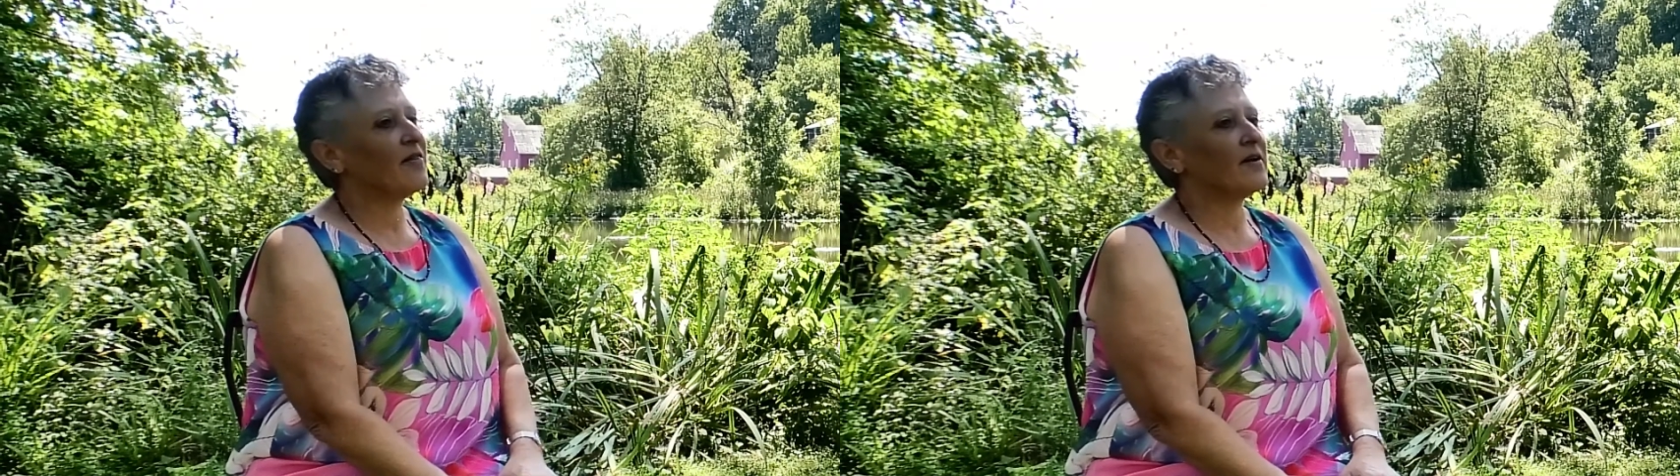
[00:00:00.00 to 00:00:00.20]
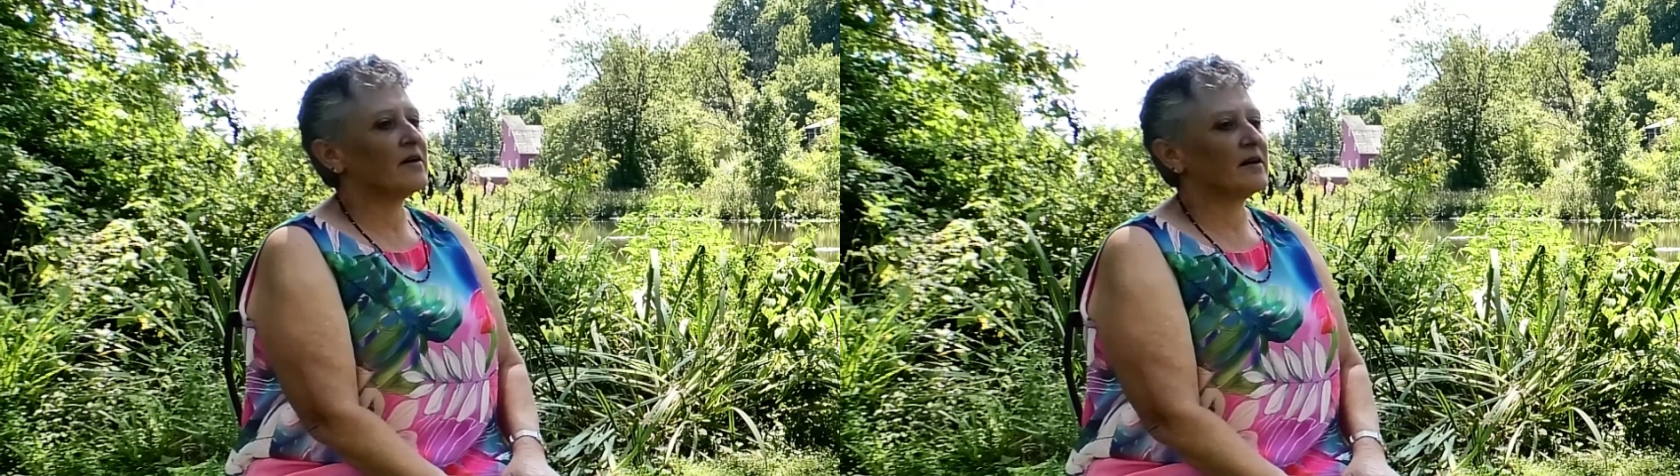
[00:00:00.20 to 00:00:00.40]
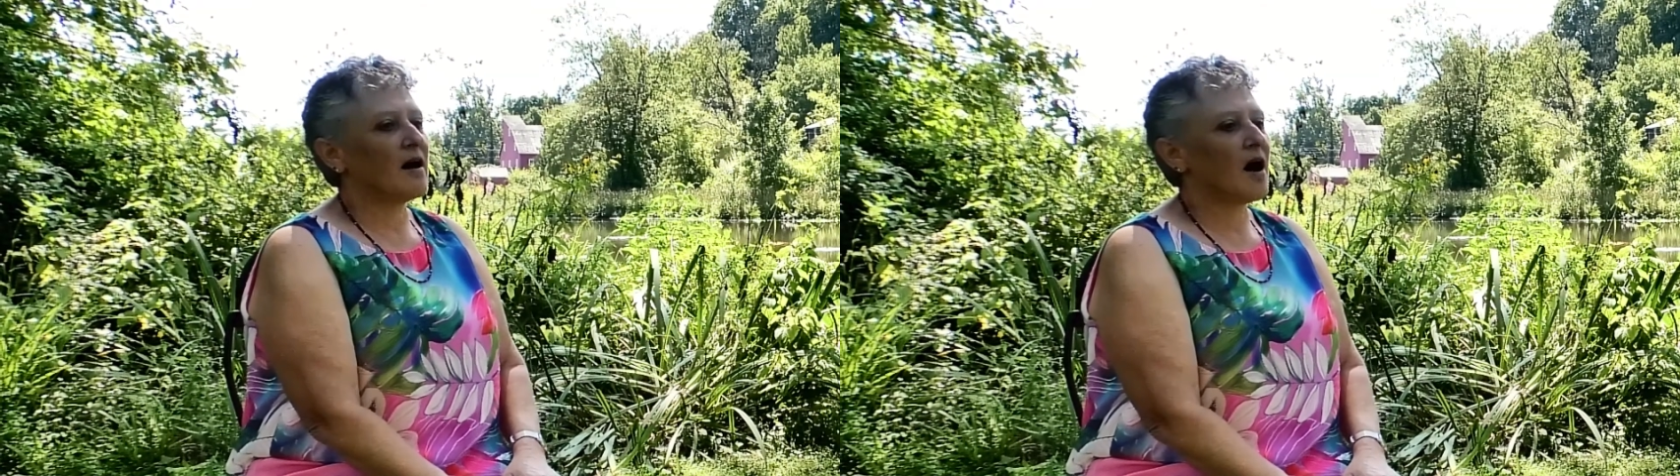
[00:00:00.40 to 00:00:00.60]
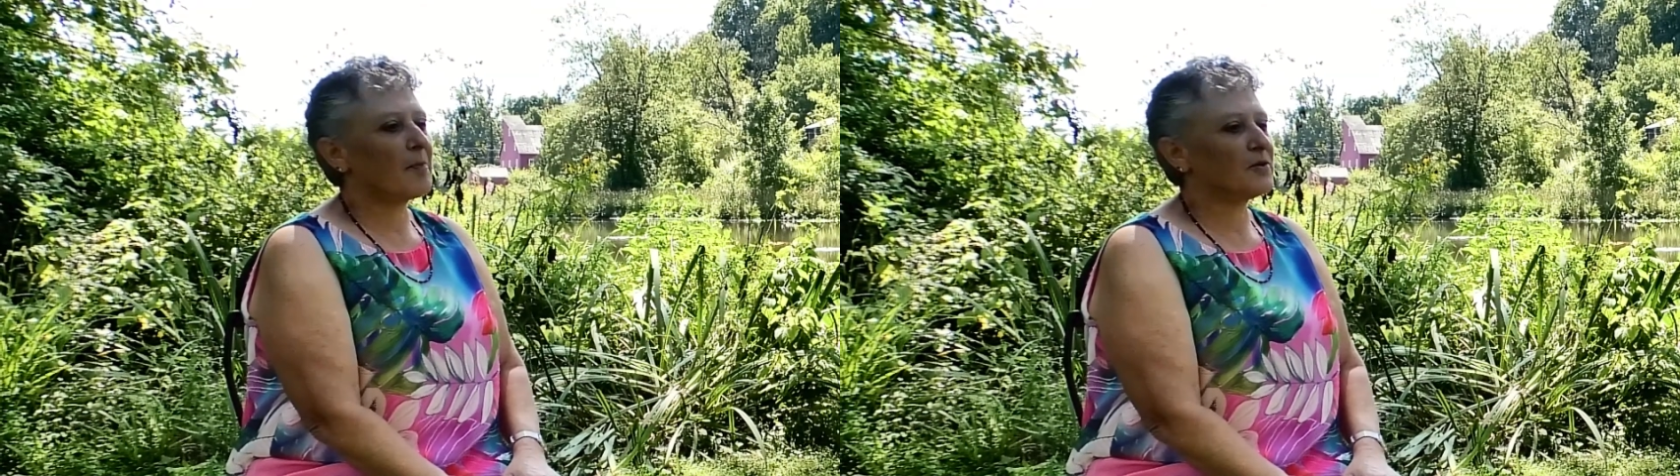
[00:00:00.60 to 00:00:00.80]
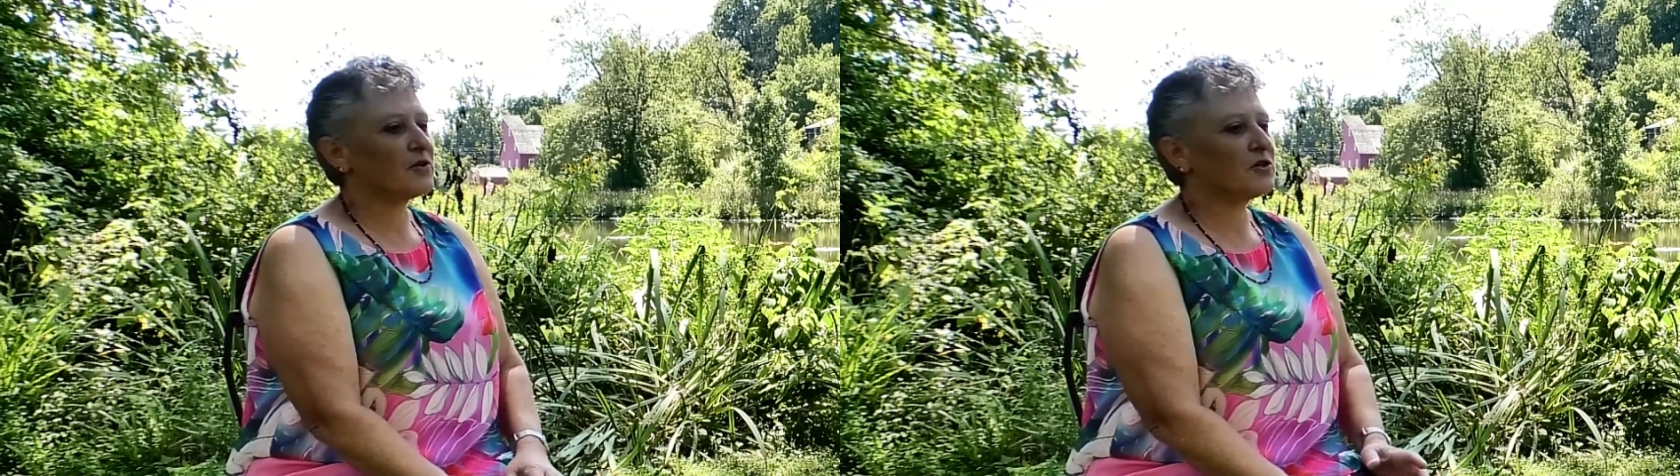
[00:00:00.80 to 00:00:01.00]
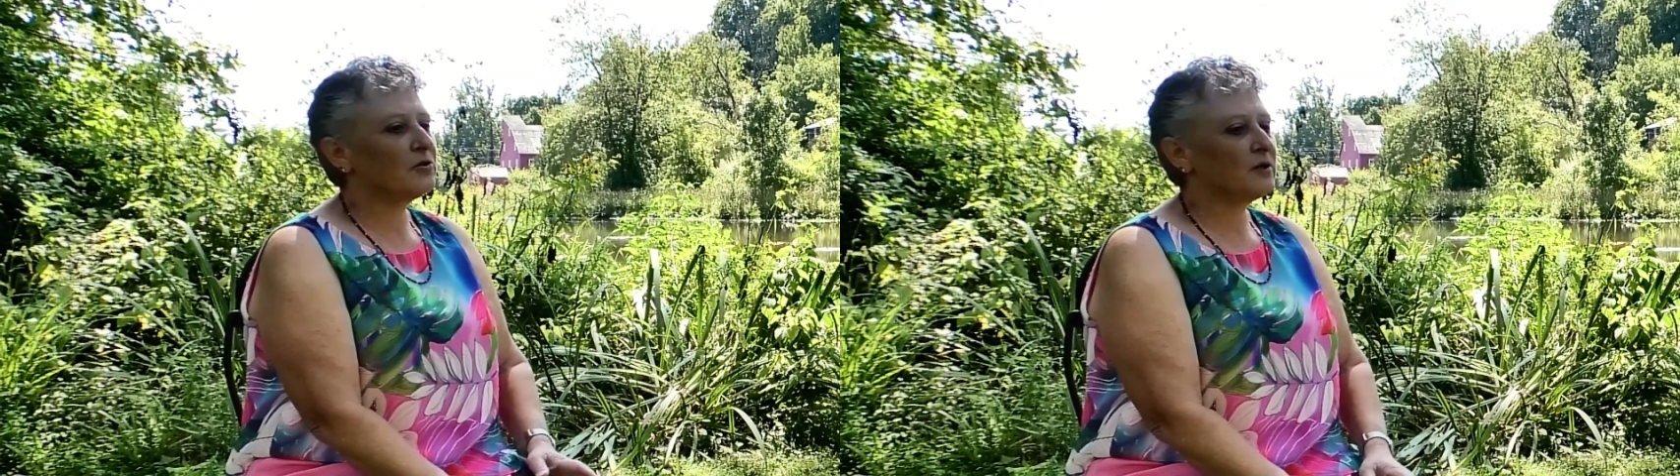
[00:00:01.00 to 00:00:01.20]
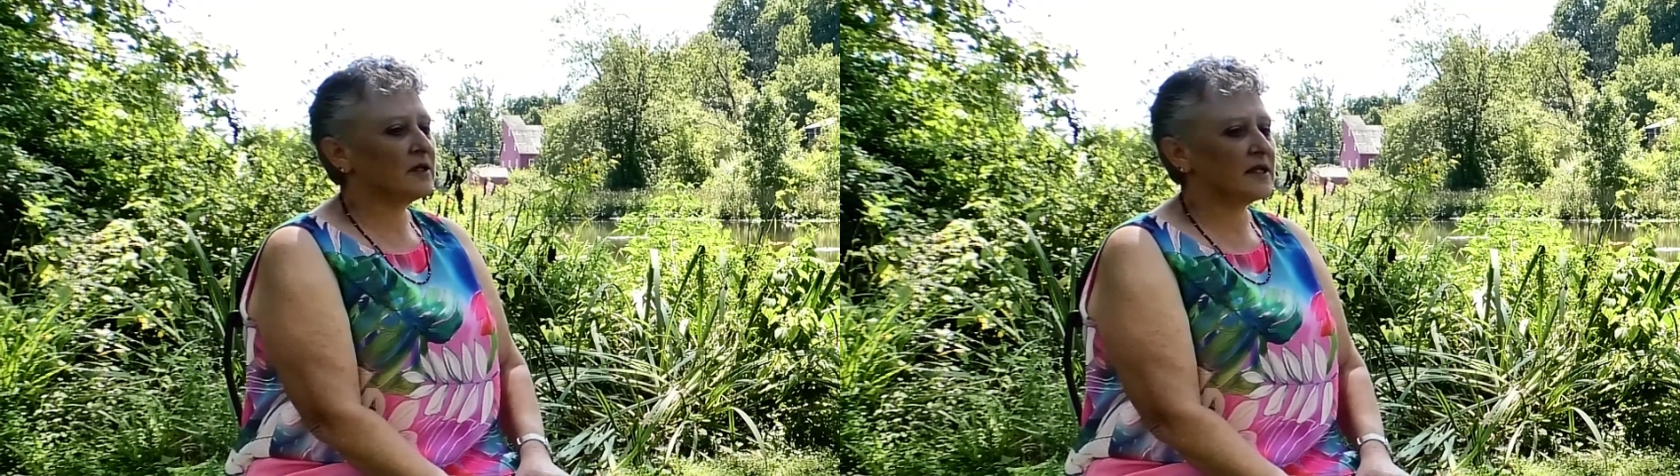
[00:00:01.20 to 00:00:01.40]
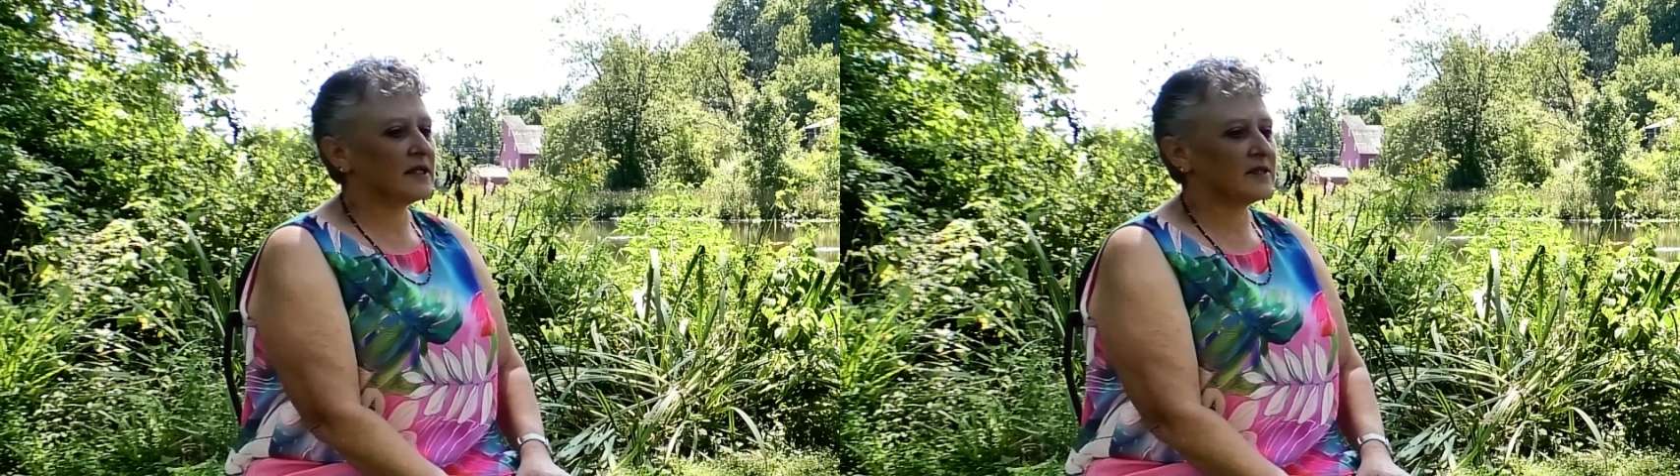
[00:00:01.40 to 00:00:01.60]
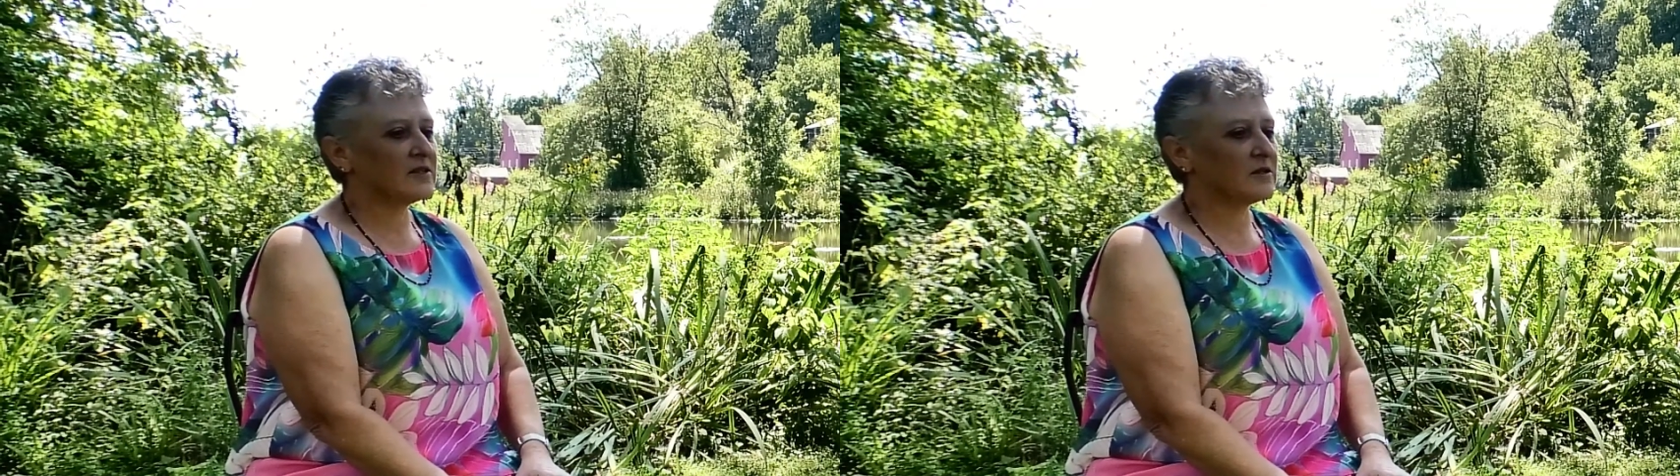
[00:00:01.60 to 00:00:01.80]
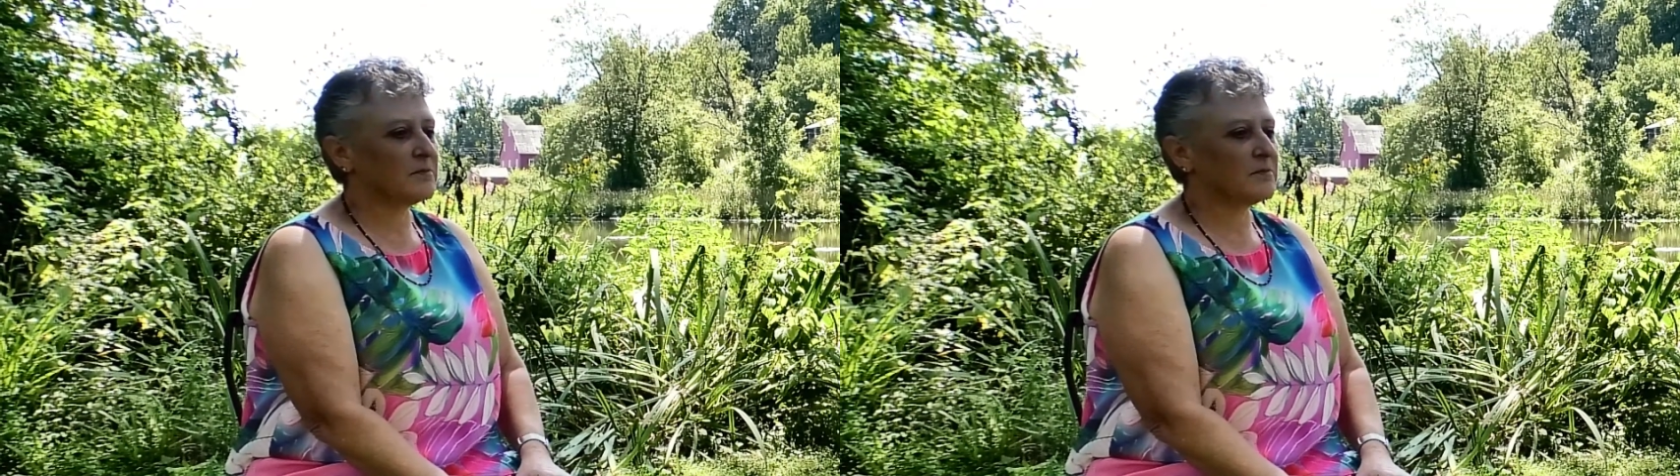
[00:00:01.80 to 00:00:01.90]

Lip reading: the opportunities to